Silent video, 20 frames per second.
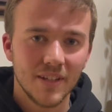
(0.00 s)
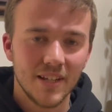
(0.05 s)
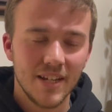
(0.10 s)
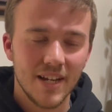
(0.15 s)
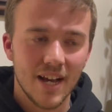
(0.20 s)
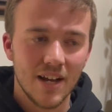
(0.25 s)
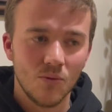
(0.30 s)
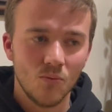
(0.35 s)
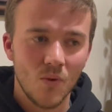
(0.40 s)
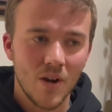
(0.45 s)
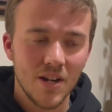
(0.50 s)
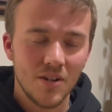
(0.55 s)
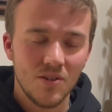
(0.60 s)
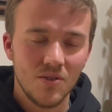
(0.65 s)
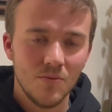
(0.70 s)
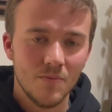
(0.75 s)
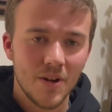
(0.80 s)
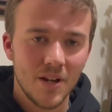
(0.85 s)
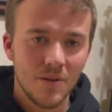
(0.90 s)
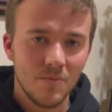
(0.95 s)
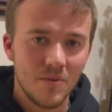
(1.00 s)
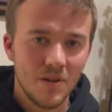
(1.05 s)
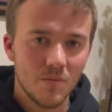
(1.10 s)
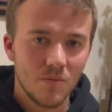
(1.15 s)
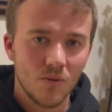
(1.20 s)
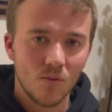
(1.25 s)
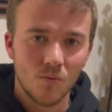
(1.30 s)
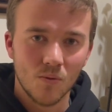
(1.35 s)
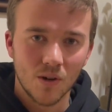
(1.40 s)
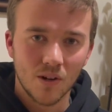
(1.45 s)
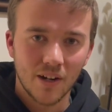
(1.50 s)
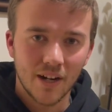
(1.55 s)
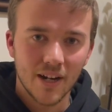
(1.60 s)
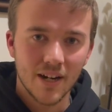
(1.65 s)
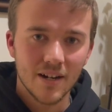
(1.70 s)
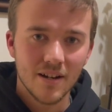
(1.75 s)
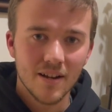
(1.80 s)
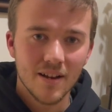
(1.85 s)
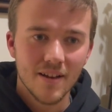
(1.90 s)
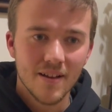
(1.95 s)
He had way too many people
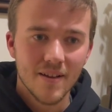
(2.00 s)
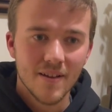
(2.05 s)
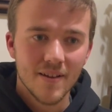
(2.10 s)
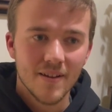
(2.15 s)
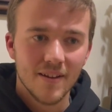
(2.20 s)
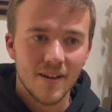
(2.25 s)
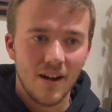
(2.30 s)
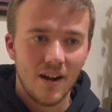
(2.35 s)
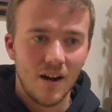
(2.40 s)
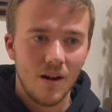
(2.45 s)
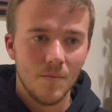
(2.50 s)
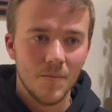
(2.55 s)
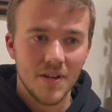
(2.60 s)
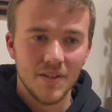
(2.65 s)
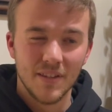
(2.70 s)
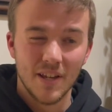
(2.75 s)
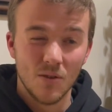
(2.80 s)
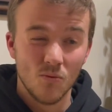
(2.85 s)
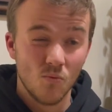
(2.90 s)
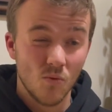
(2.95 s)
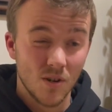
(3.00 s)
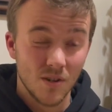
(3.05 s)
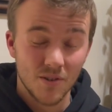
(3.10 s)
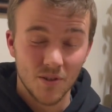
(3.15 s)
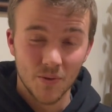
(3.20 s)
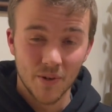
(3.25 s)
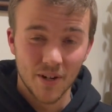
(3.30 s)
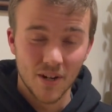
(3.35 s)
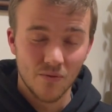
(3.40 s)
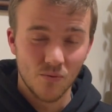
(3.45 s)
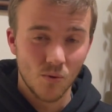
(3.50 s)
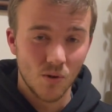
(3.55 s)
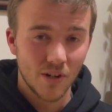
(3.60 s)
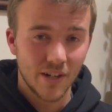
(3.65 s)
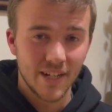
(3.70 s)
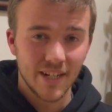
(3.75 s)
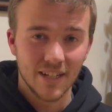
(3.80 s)
working, and they weren't doing enough work.